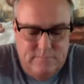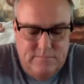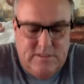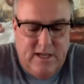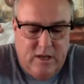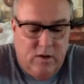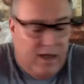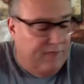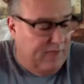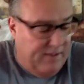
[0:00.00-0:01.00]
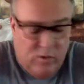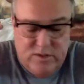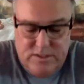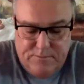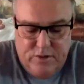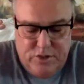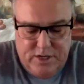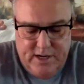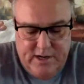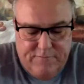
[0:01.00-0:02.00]
Thank you. I've, I've always
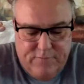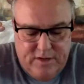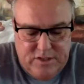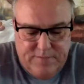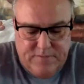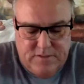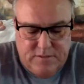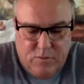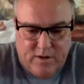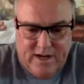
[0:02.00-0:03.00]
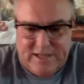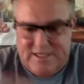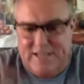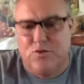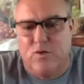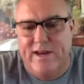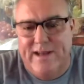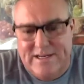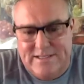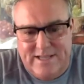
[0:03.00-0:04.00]
appreciated your friendship and support. Gosh, that's three
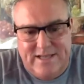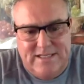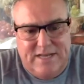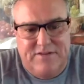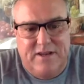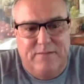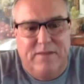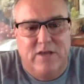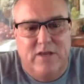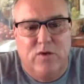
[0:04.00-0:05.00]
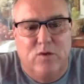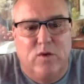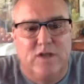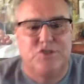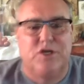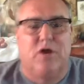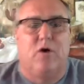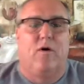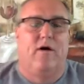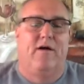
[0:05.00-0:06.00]
nice things I've said about you in one
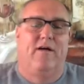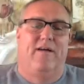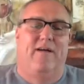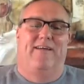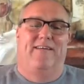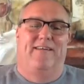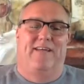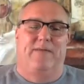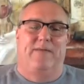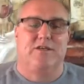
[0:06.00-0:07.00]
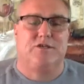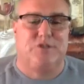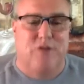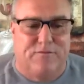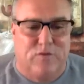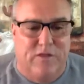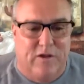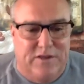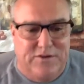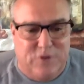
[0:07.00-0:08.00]
show. I, I'm, I'm going to with
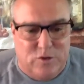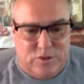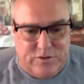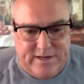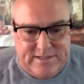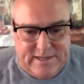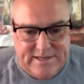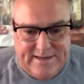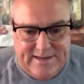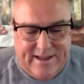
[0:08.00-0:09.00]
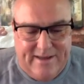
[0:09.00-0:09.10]
all this social distancing, Dot.